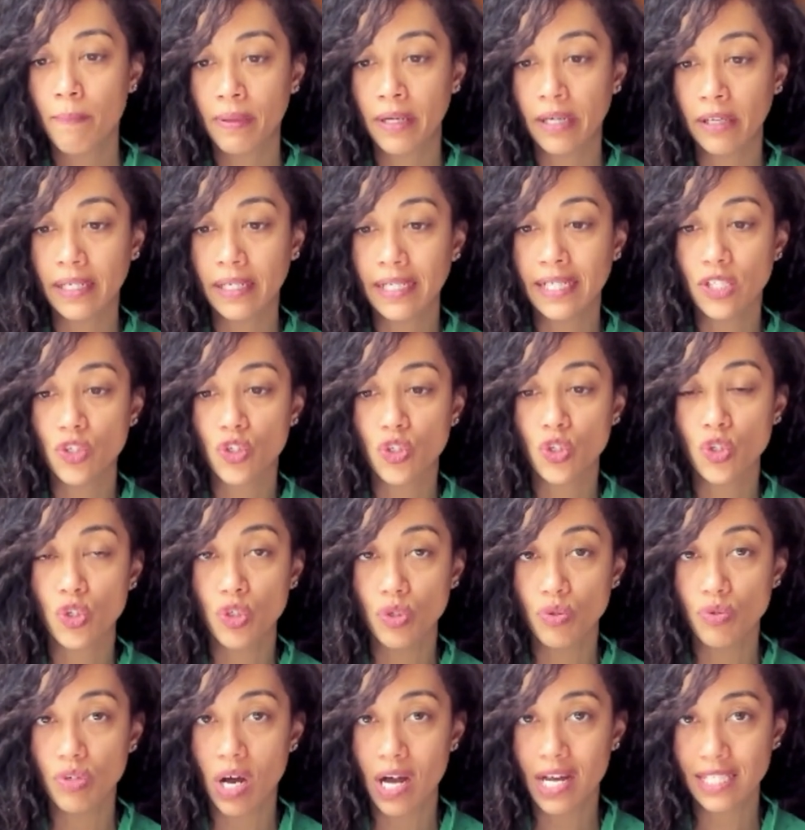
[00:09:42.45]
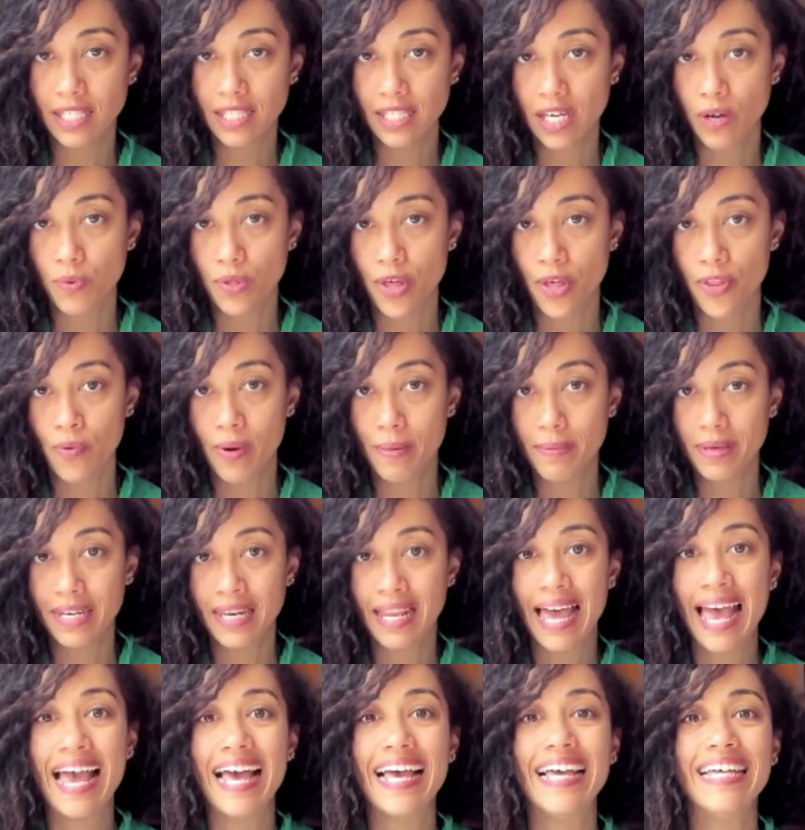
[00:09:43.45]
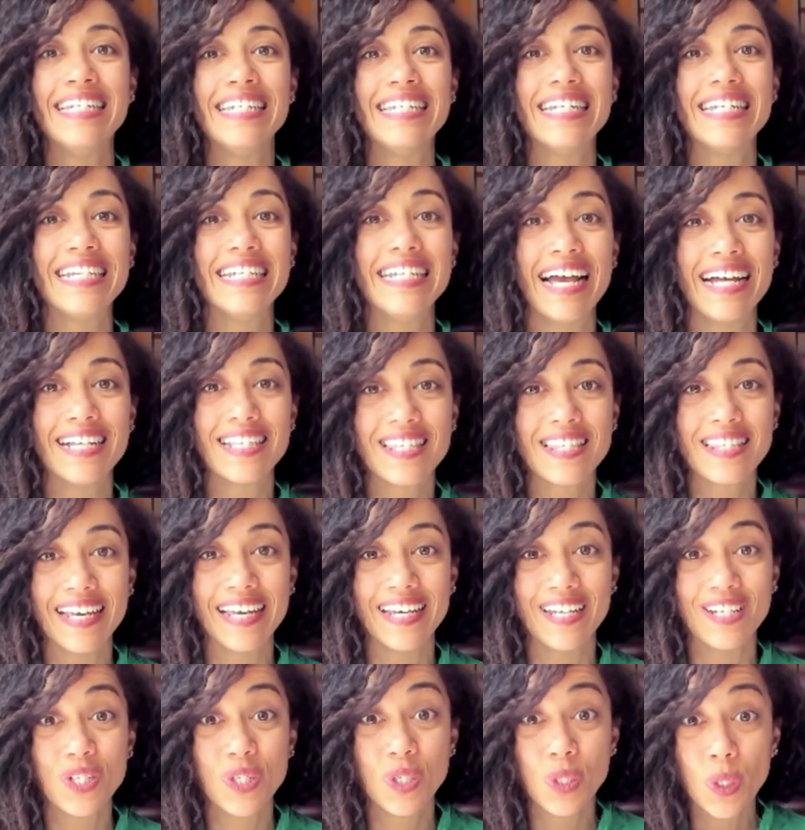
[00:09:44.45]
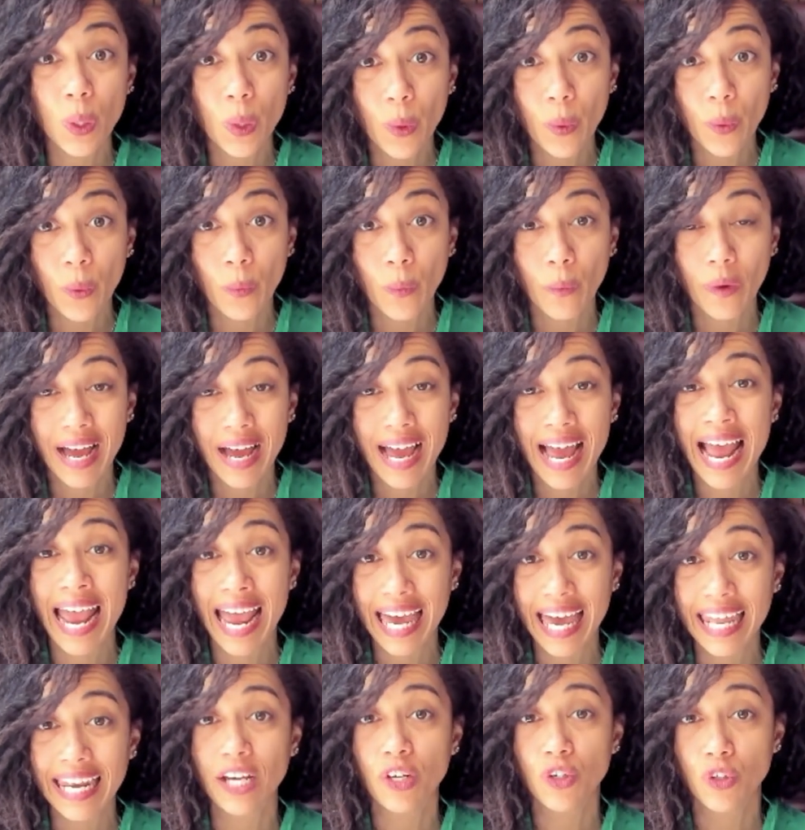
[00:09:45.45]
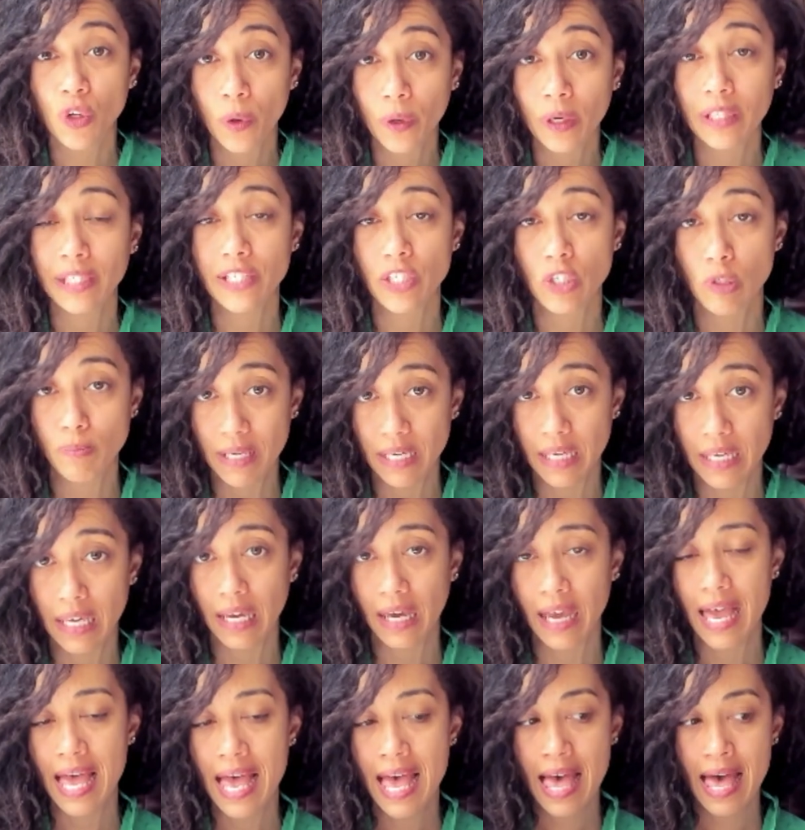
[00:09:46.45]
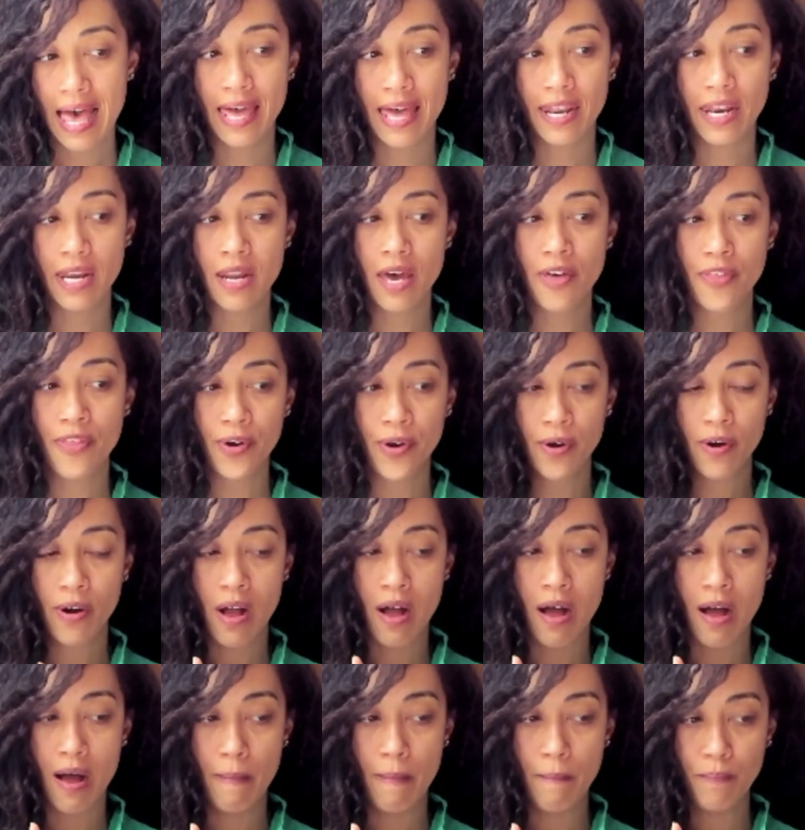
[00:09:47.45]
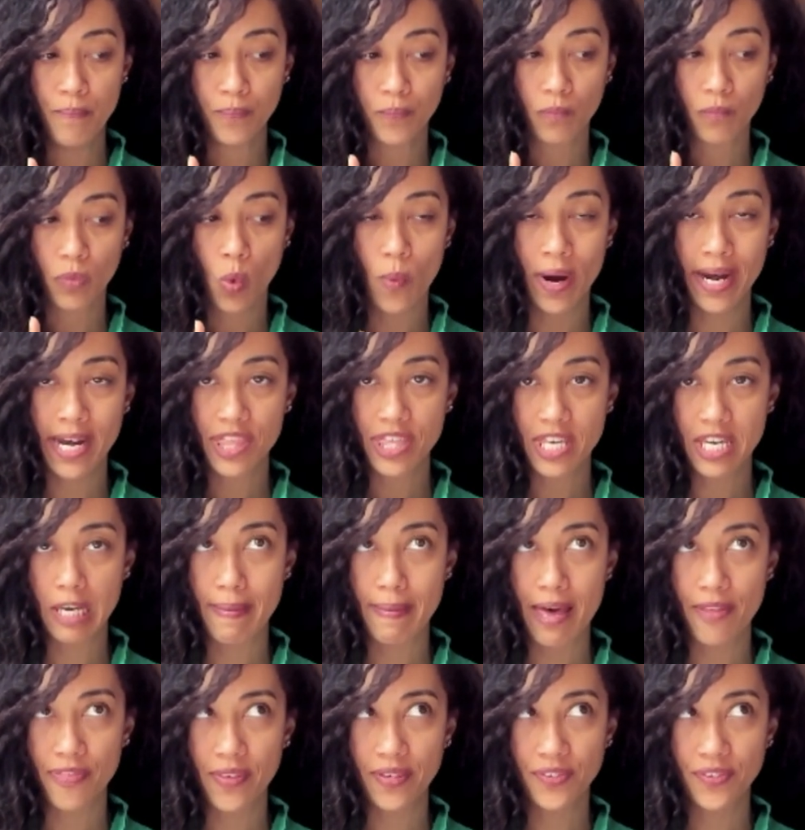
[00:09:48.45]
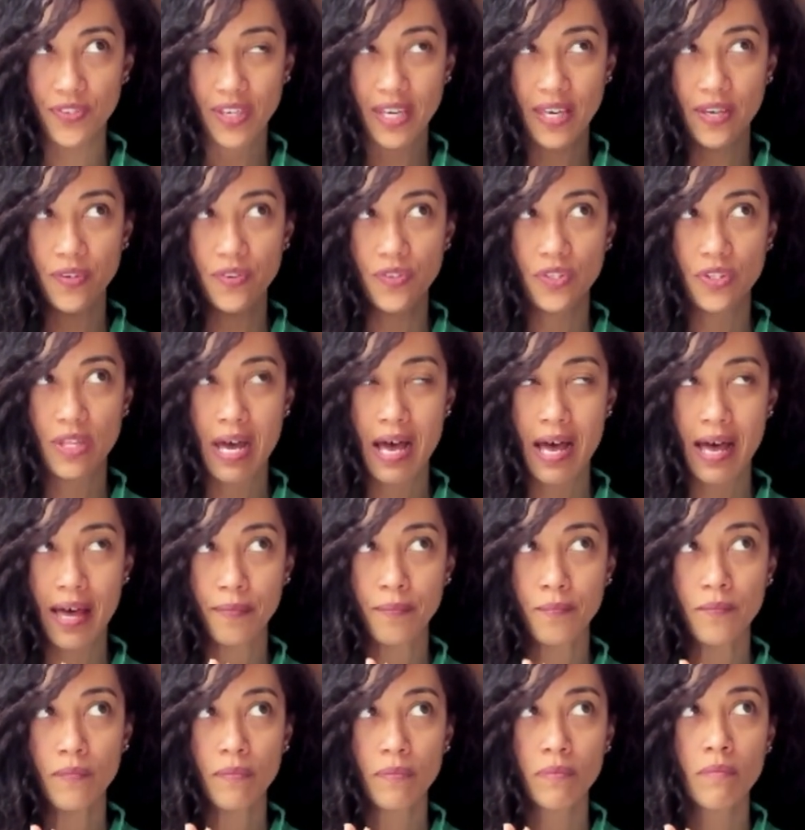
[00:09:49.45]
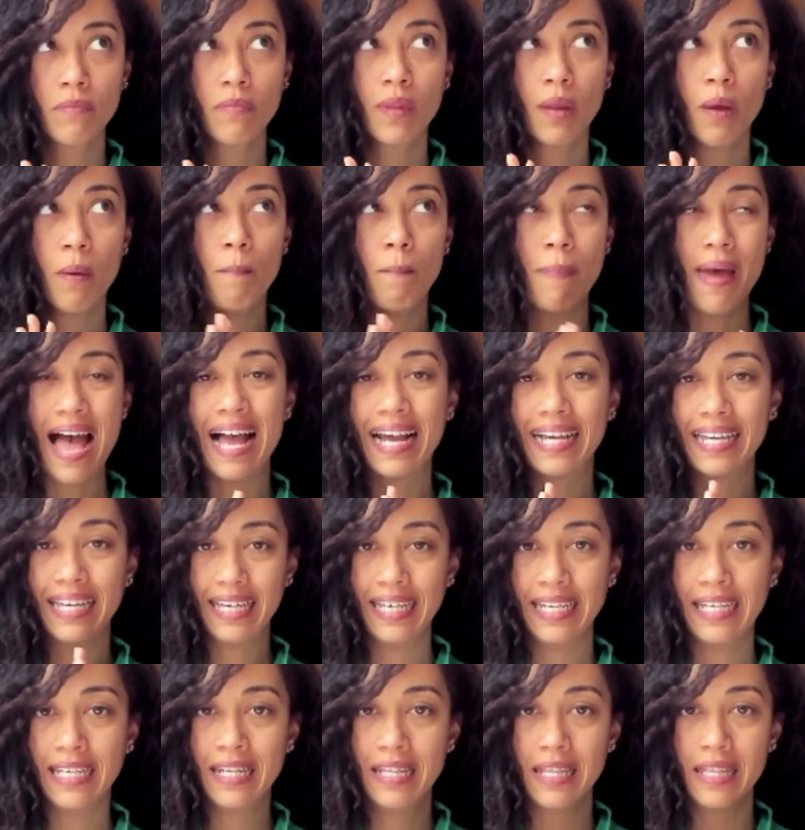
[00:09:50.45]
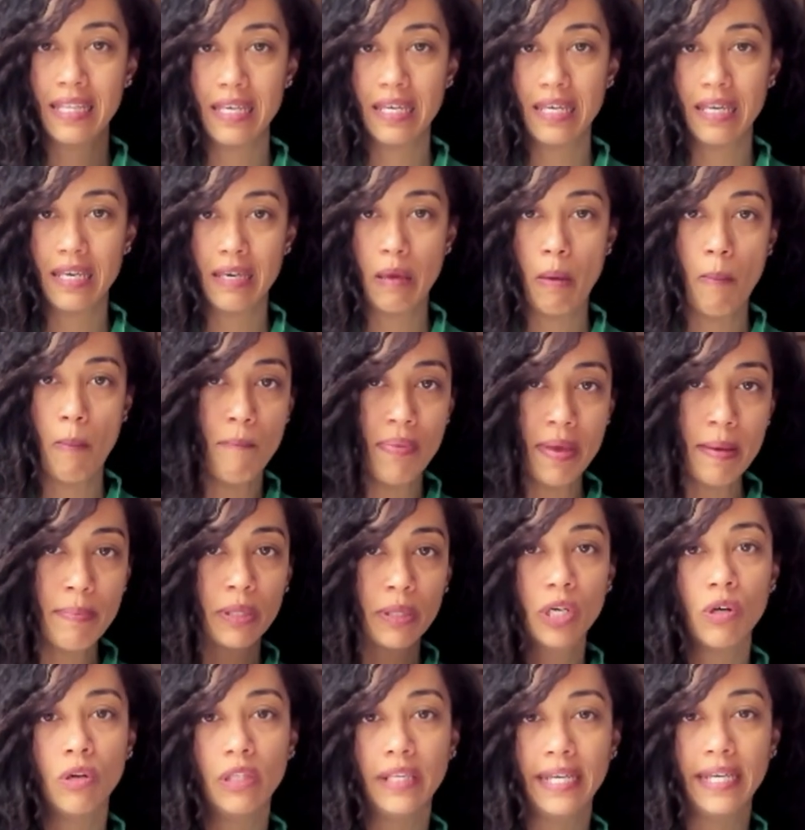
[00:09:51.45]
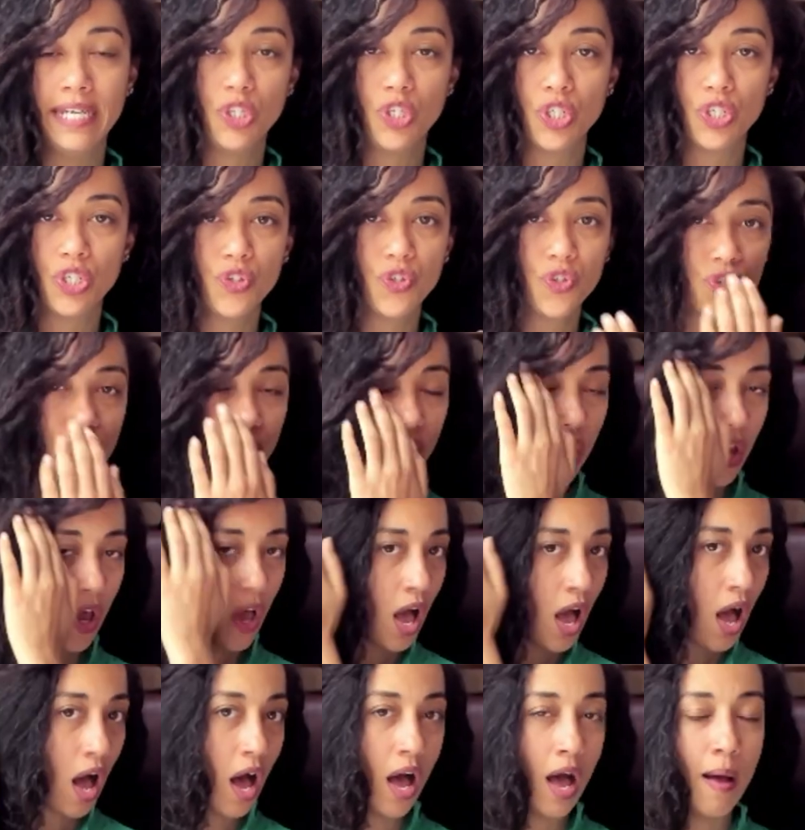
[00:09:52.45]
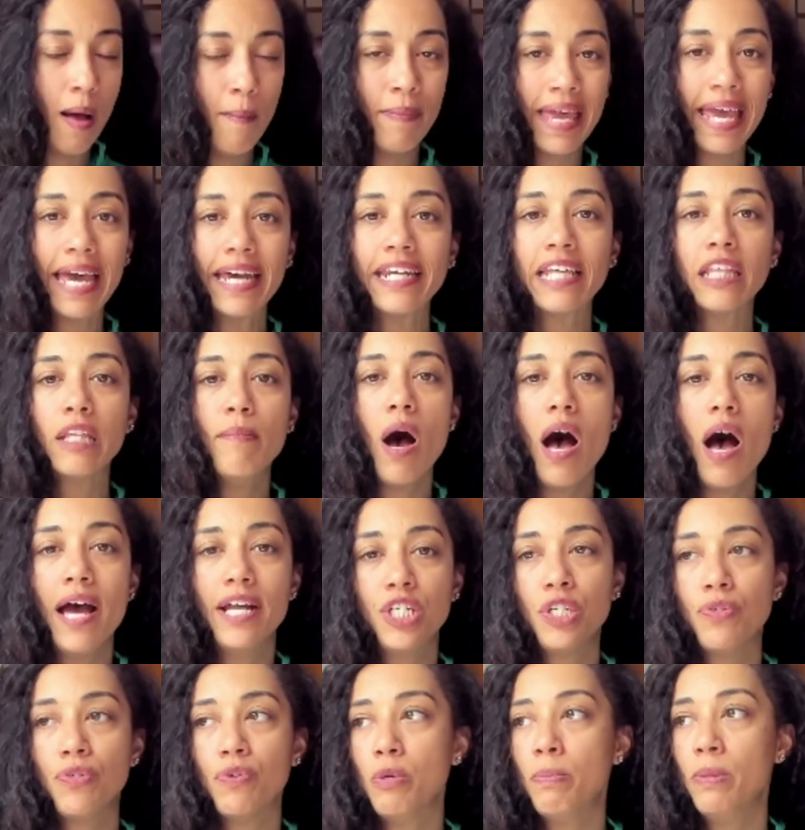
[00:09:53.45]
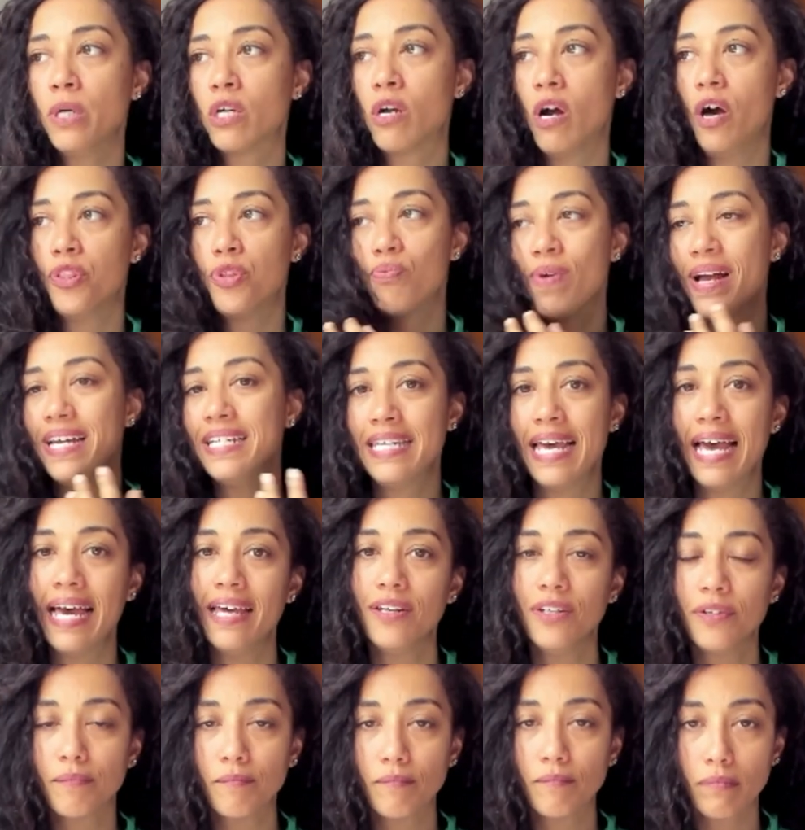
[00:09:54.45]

periods do not sync with other women, and yes, they do, anecdotally speaking. And another way to think about this is that back in the biblical ages, Annie Lamott, she wrote a book called The Red Tent.